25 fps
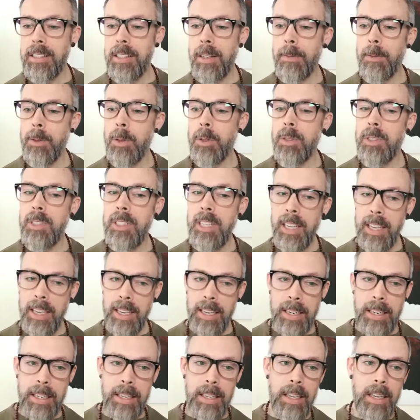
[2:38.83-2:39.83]
is if you
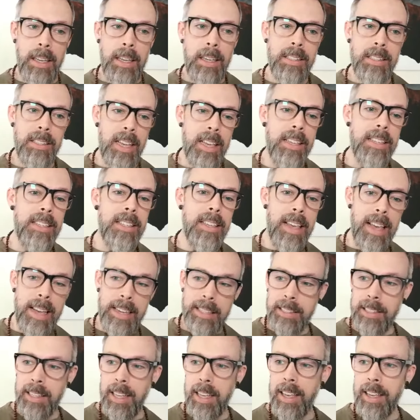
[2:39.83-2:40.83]
did say
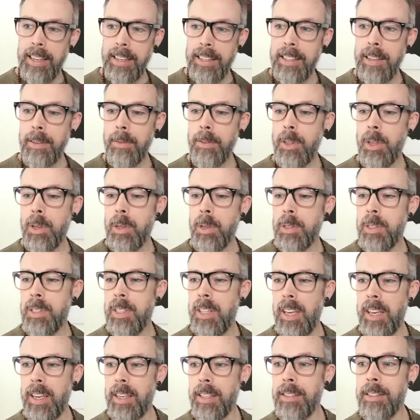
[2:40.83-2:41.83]
yes to any of
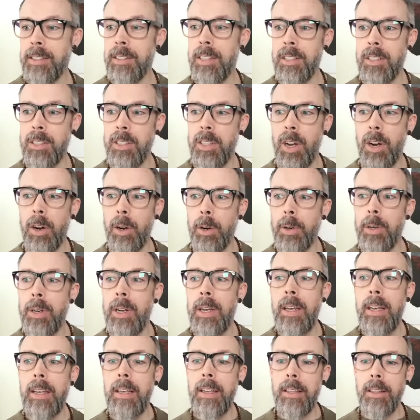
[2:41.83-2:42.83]
those things, just
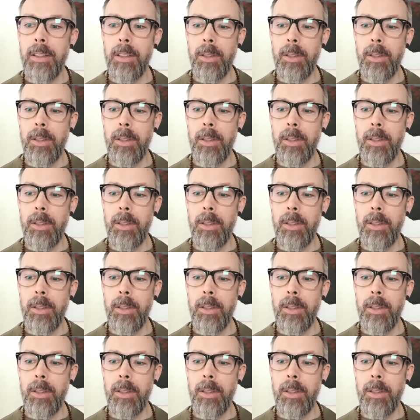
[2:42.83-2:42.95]
know